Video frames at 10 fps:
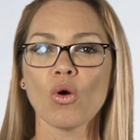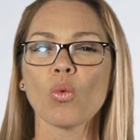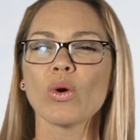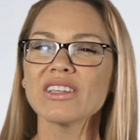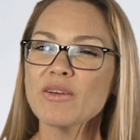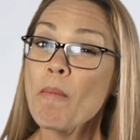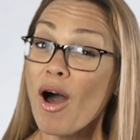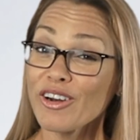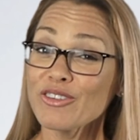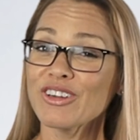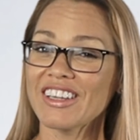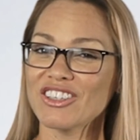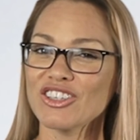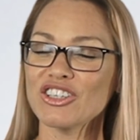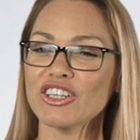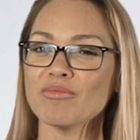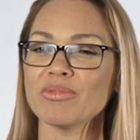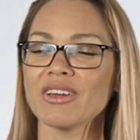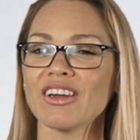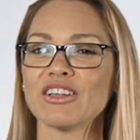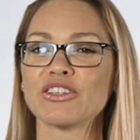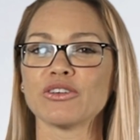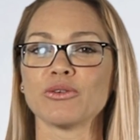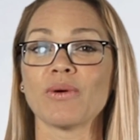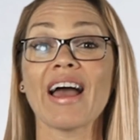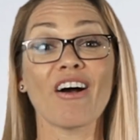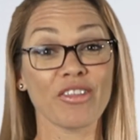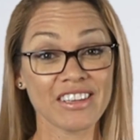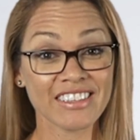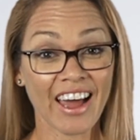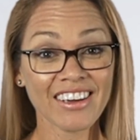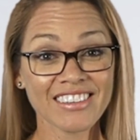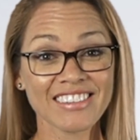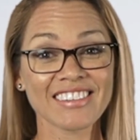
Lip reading: what is a modern relationship to healthy sex